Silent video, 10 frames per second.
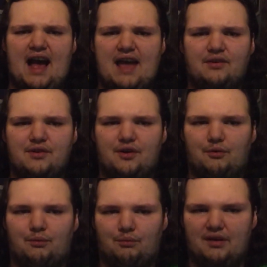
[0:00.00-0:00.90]
I don't
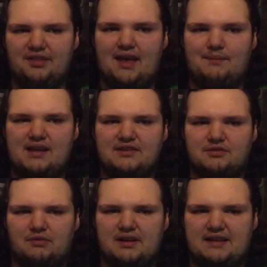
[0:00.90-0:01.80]
know what that means or
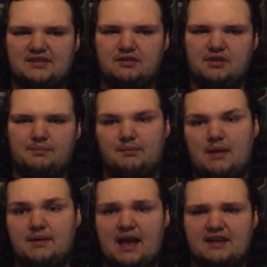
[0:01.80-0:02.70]
what it has to do with it, but
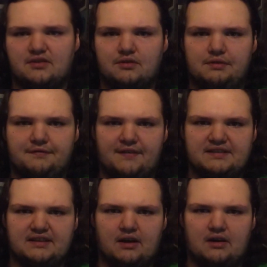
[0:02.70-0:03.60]
maybe it has something to do with the
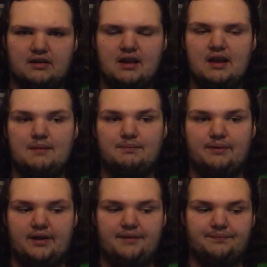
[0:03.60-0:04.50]
fixing car.
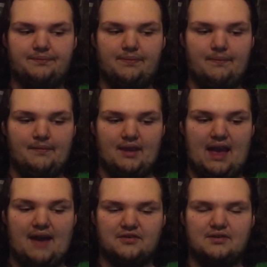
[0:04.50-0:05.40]
But
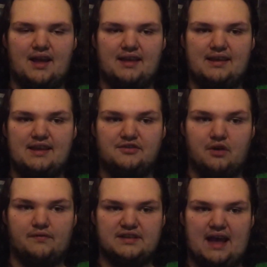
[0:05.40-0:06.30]
after, like, he
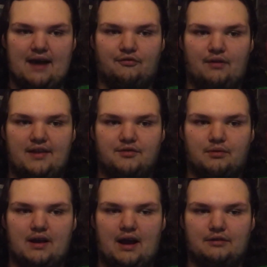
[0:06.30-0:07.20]
drove us halfway to
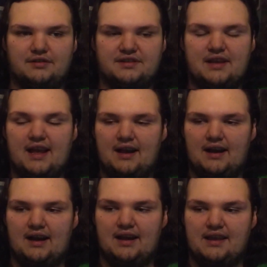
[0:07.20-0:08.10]
our house,
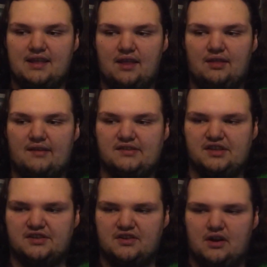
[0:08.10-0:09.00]
he then left just,